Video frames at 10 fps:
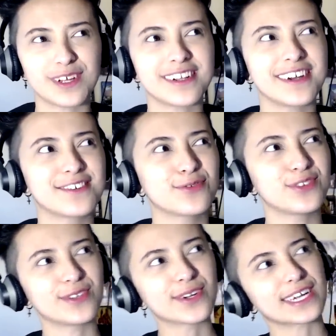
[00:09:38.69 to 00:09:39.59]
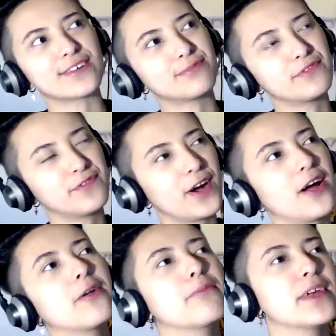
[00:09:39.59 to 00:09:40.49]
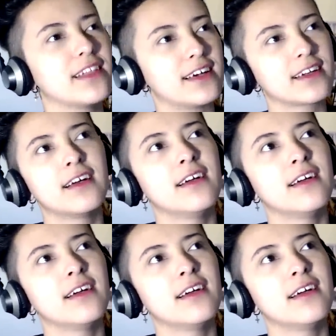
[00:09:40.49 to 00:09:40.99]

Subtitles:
and I'd always look at it from afar and be like,